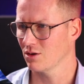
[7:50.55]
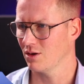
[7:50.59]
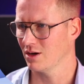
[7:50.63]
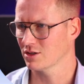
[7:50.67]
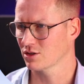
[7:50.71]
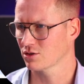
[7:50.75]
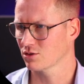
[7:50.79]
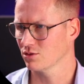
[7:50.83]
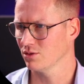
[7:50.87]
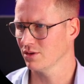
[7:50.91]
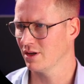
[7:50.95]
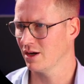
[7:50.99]
I
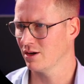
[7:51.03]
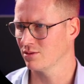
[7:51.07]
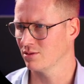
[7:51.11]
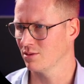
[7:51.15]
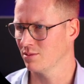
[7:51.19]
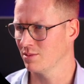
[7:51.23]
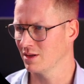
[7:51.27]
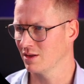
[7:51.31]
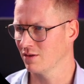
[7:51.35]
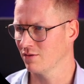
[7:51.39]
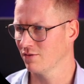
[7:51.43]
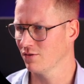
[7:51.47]
scroll down a
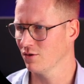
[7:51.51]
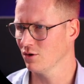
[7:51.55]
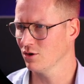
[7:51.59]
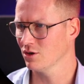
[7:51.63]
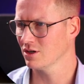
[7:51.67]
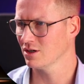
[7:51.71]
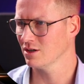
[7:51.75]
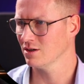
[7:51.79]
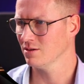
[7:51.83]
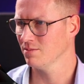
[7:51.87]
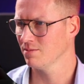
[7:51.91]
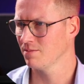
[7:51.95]
bit
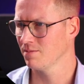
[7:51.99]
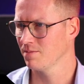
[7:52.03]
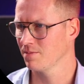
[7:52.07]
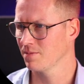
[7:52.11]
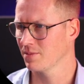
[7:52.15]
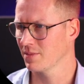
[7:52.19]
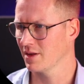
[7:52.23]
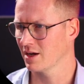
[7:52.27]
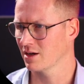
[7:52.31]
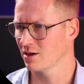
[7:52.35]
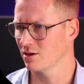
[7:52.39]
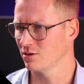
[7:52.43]
further.
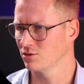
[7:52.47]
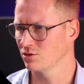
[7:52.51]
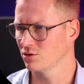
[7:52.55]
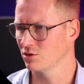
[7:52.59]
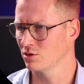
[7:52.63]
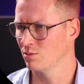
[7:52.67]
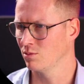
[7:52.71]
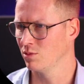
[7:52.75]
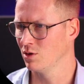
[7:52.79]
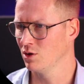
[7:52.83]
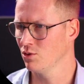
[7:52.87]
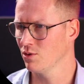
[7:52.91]
I go to
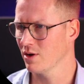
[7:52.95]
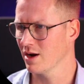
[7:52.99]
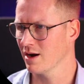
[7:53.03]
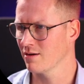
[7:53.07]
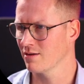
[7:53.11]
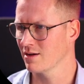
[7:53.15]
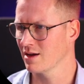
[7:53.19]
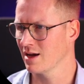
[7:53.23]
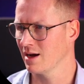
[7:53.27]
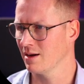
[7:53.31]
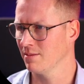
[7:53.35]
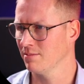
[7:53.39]
the blue
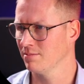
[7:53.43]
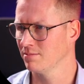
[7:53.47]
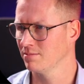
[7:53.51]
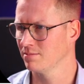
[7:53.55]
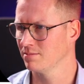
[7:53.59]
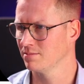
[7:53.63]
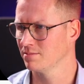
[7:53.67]
area.